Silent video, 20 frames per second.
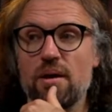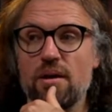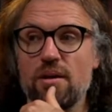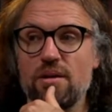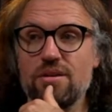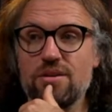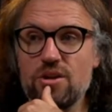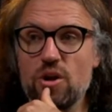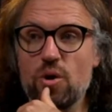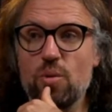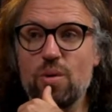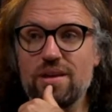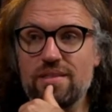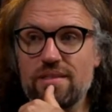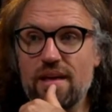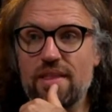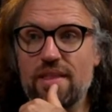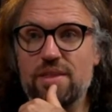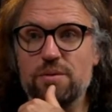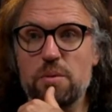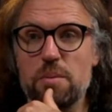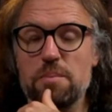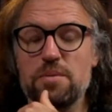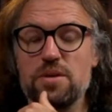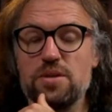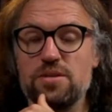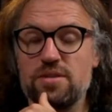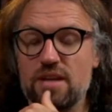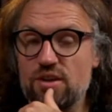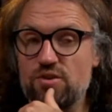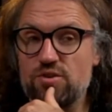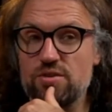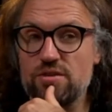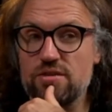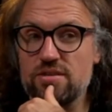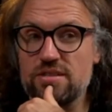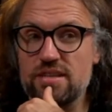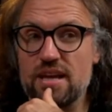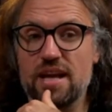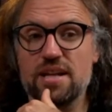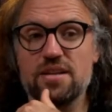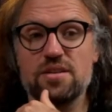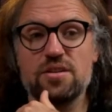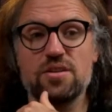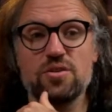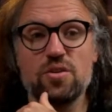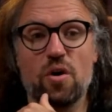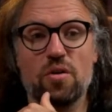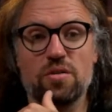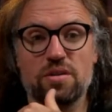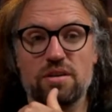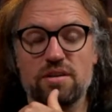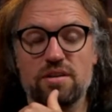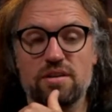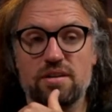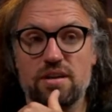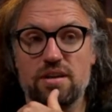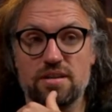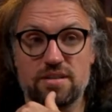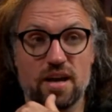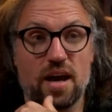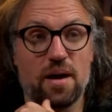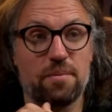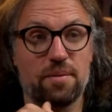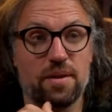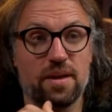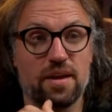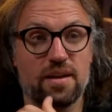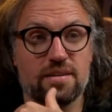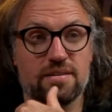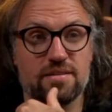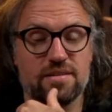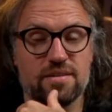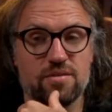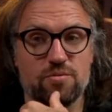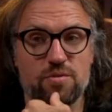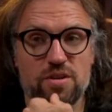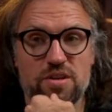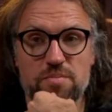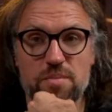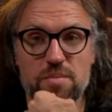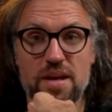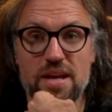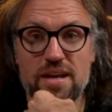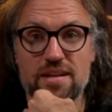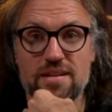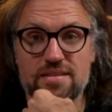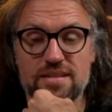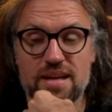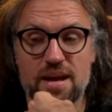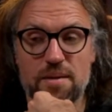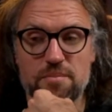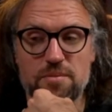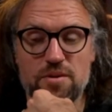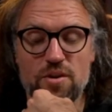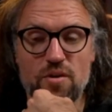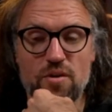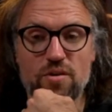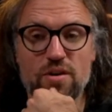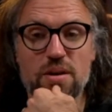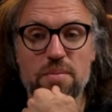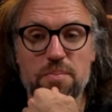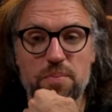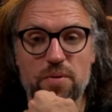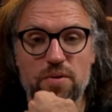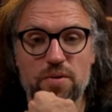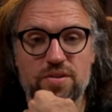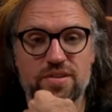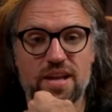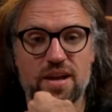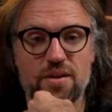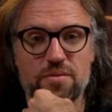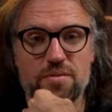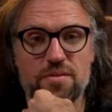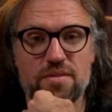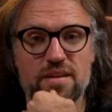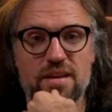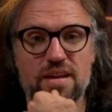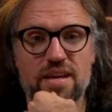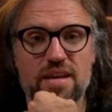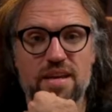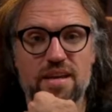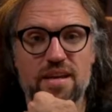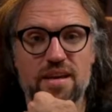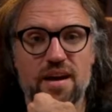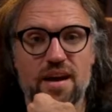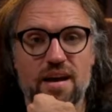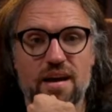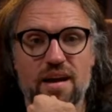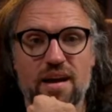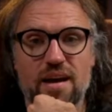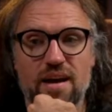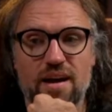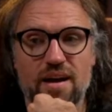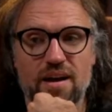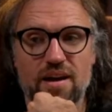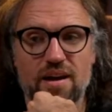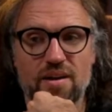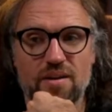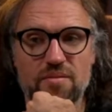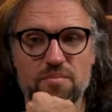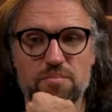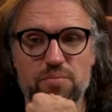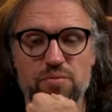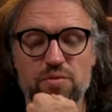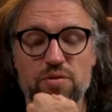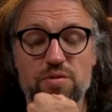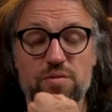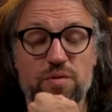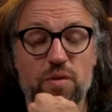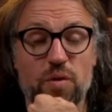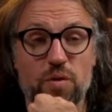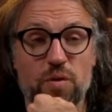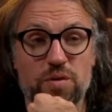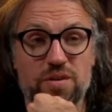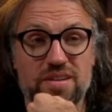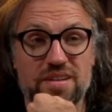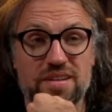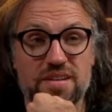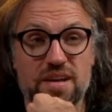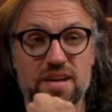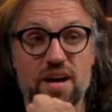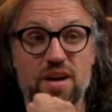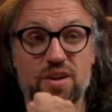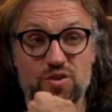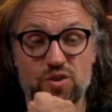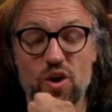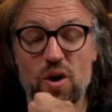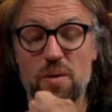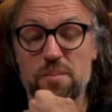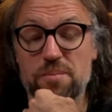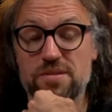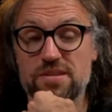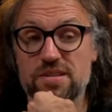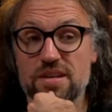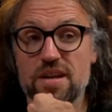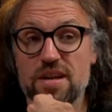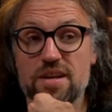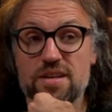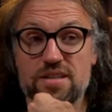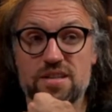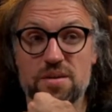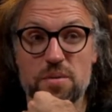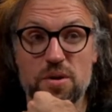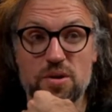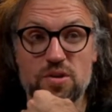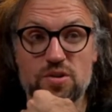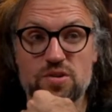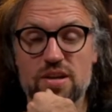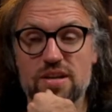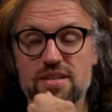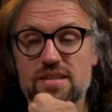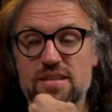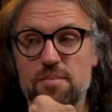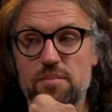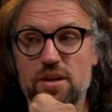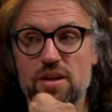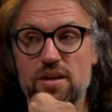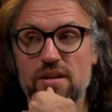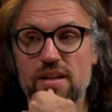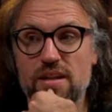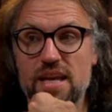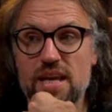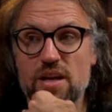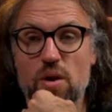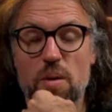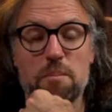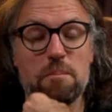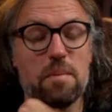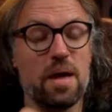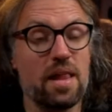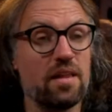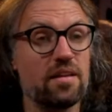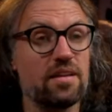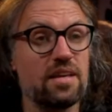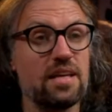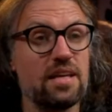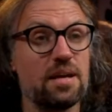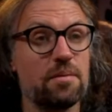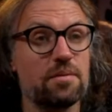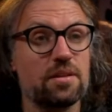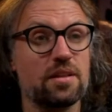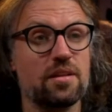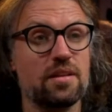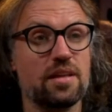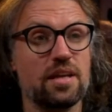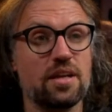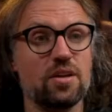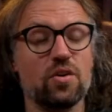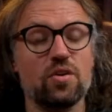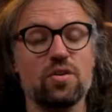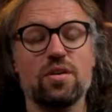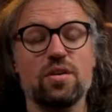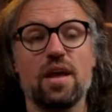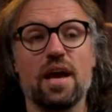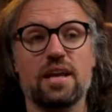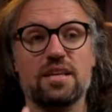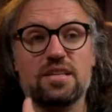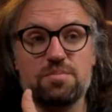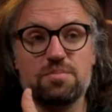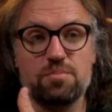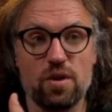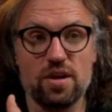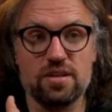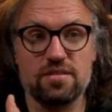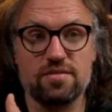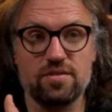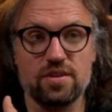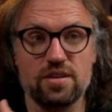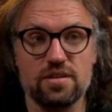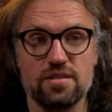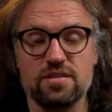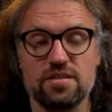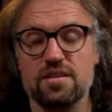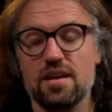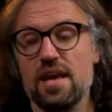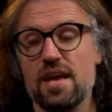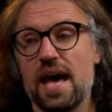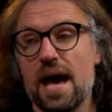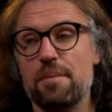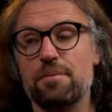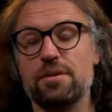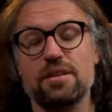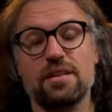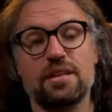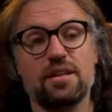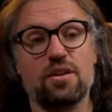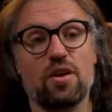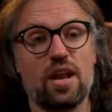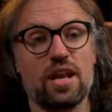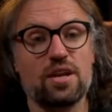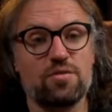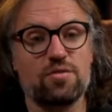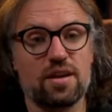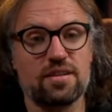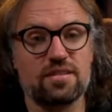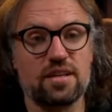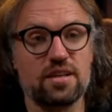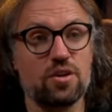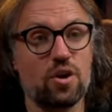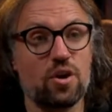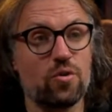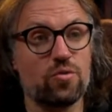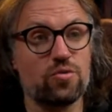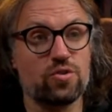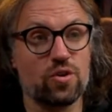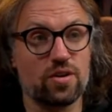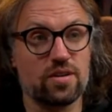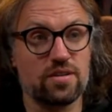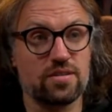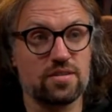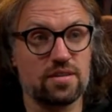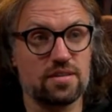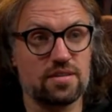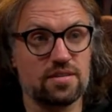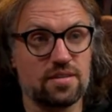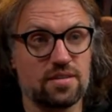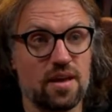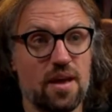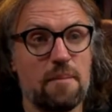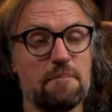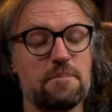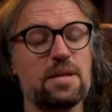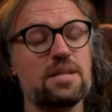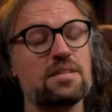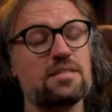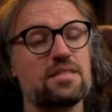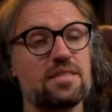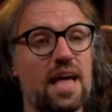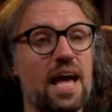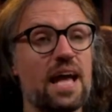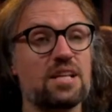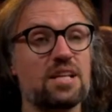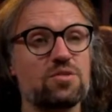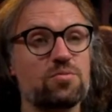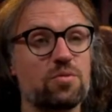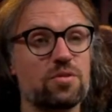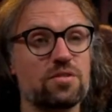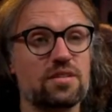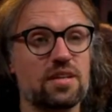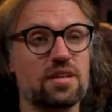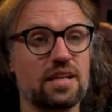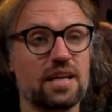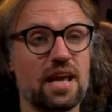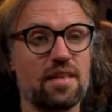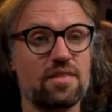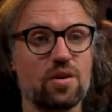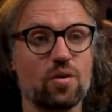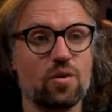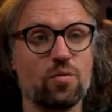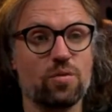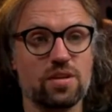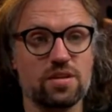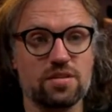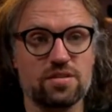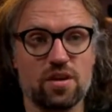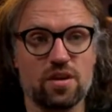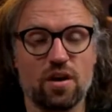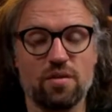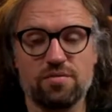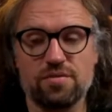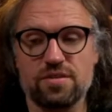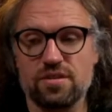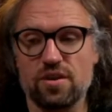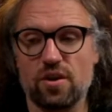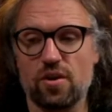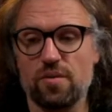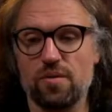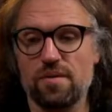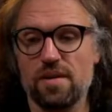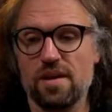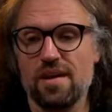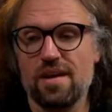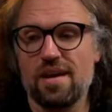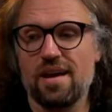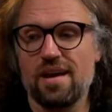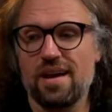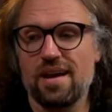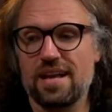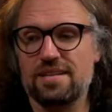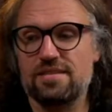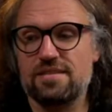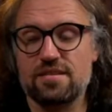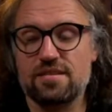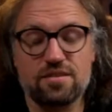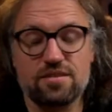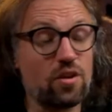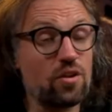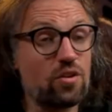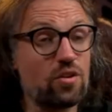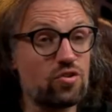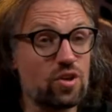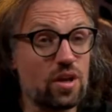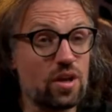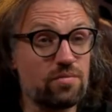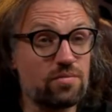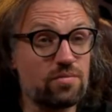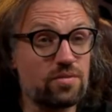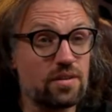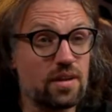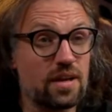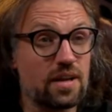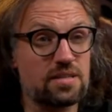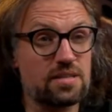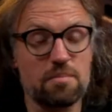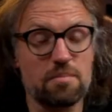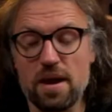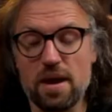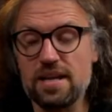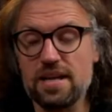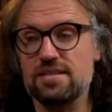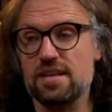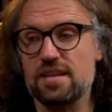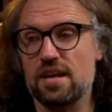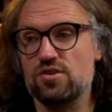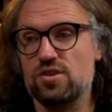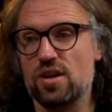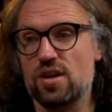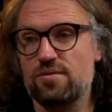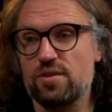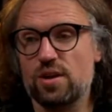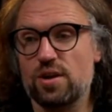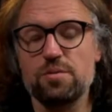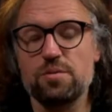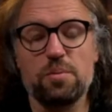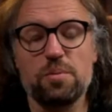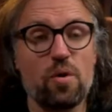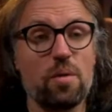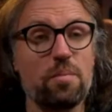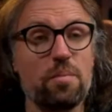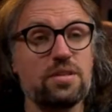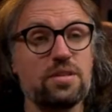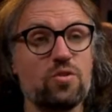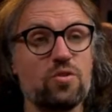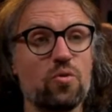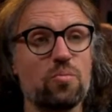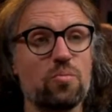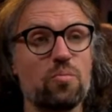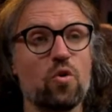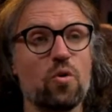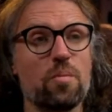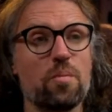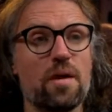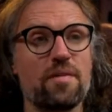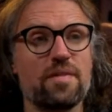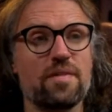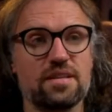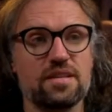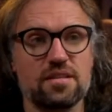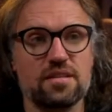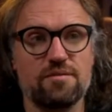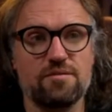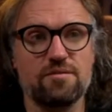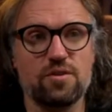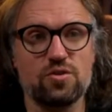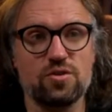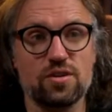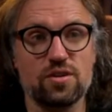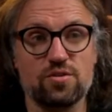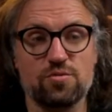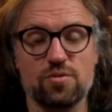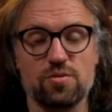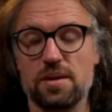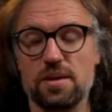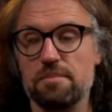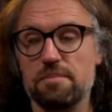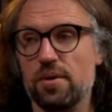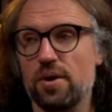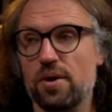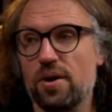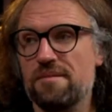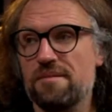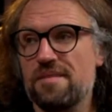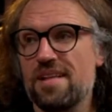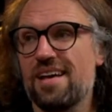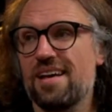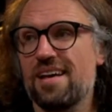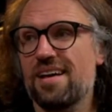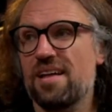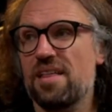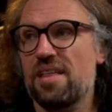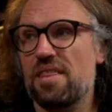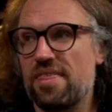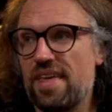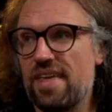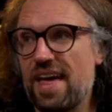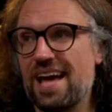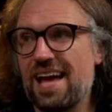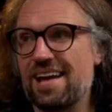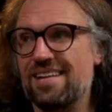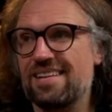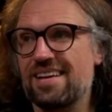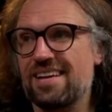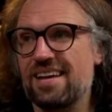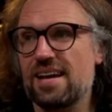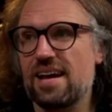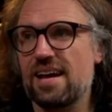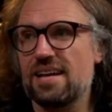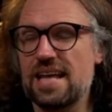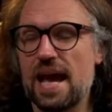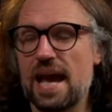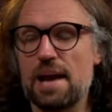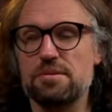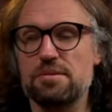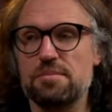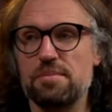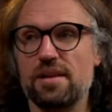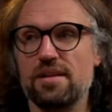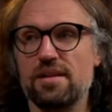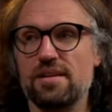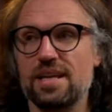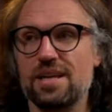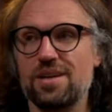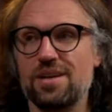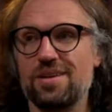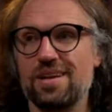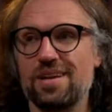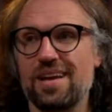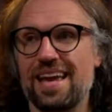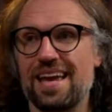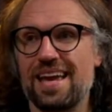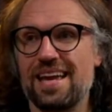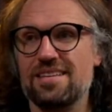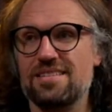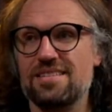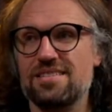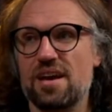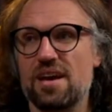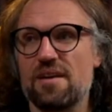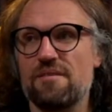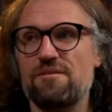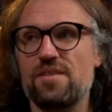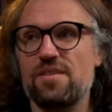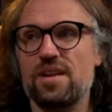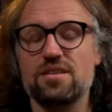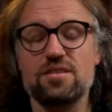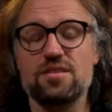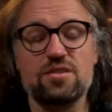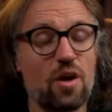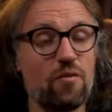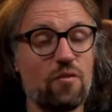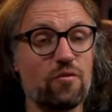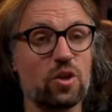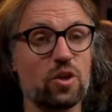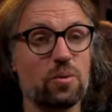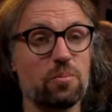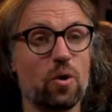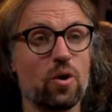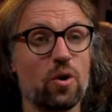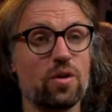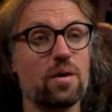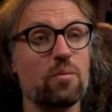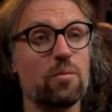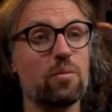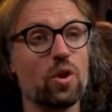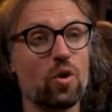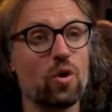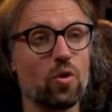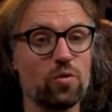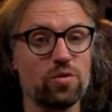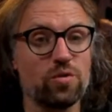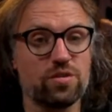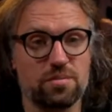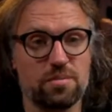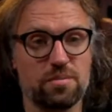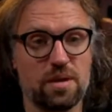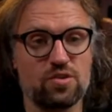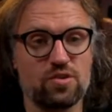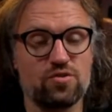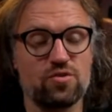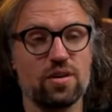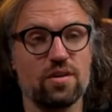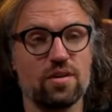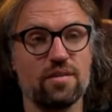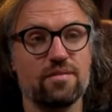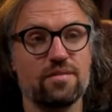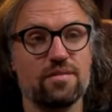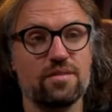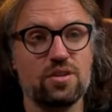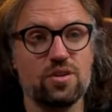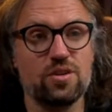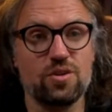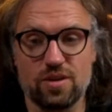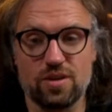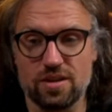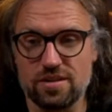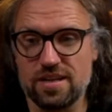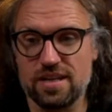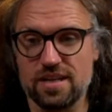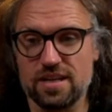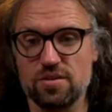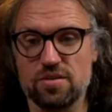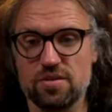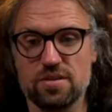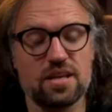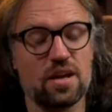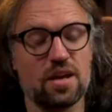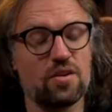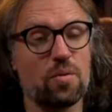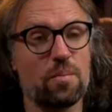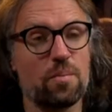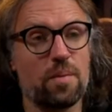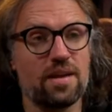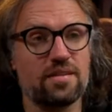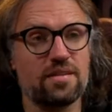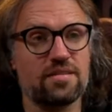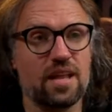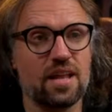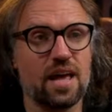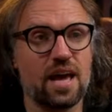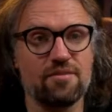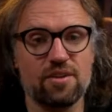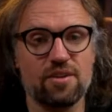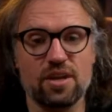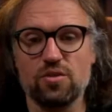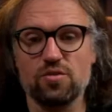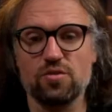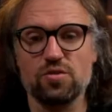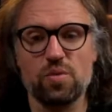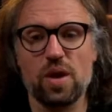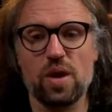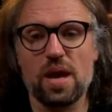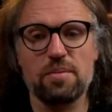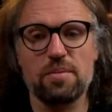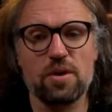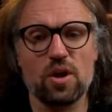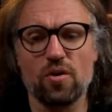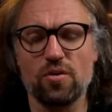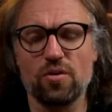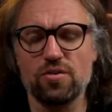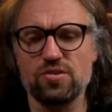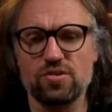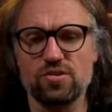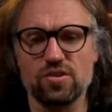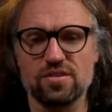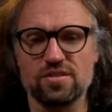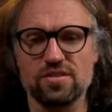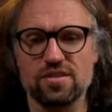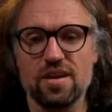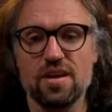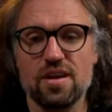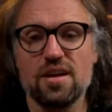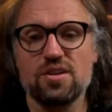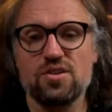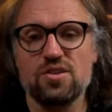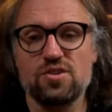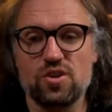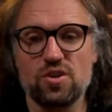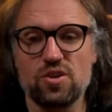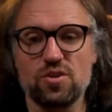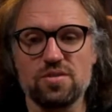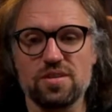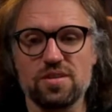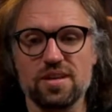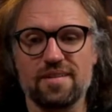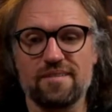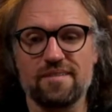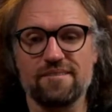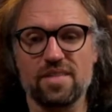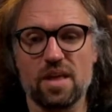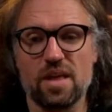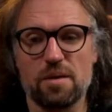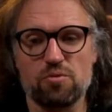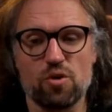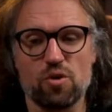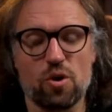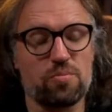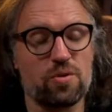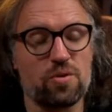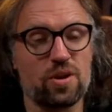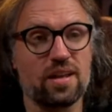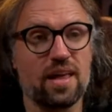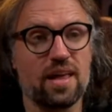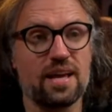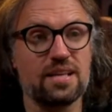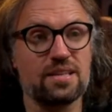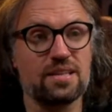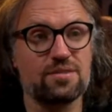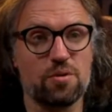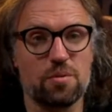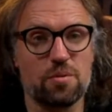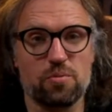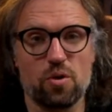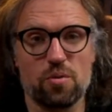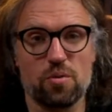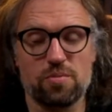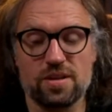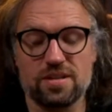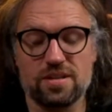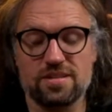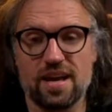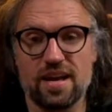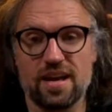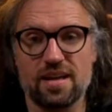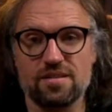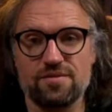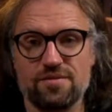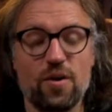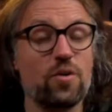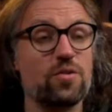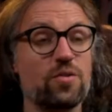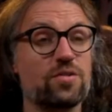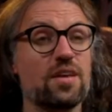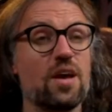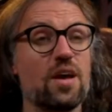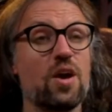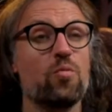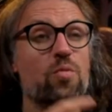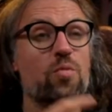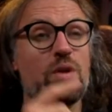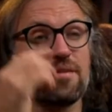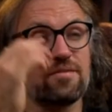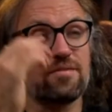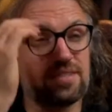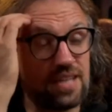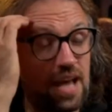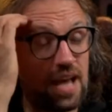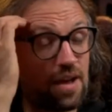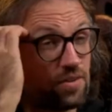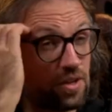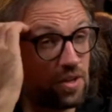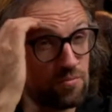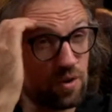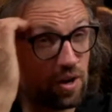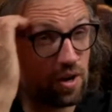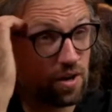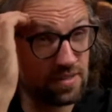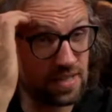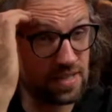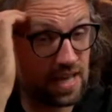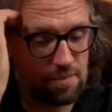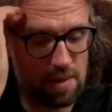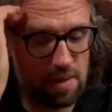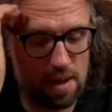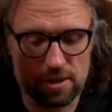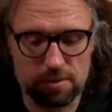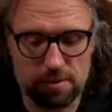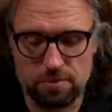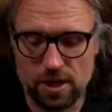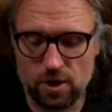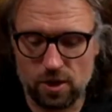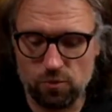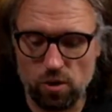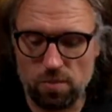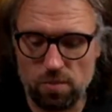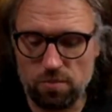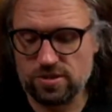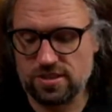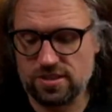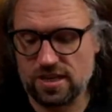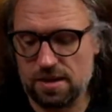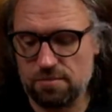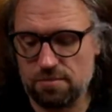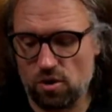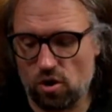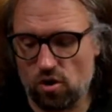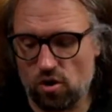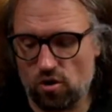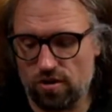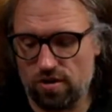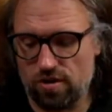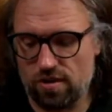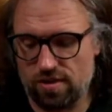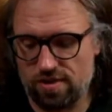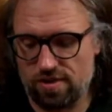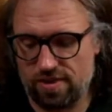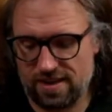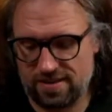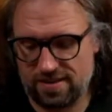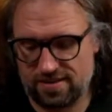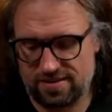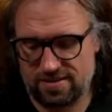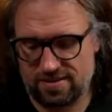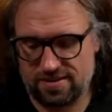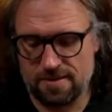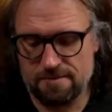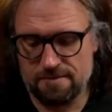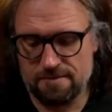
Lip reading: knowing that they were musicians and not guitar players, which means I'm not going to bust out the brute force guitar chops so much as I'm going to lean on melody, I'm going to lean on expressiveness, I'm going to lean on interesting note choices, because that's what's going to get the audience off. So it's a subtle shift, it's a mindset shift, and we'll probably talk more about this in a future stream, but that adaptability is a philosophical point that will also make sure you continue to sound your best live, and it goes way beyond just choosing appropriate lines for appropriate styles. Folks, we have definitely run out of time. I'm going to play one more time on this